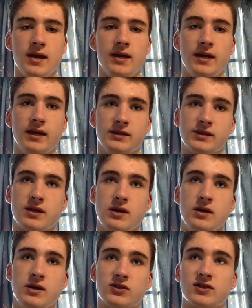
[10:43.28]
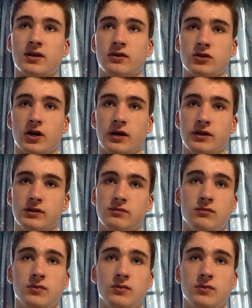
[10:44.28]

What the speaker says: is the synergizing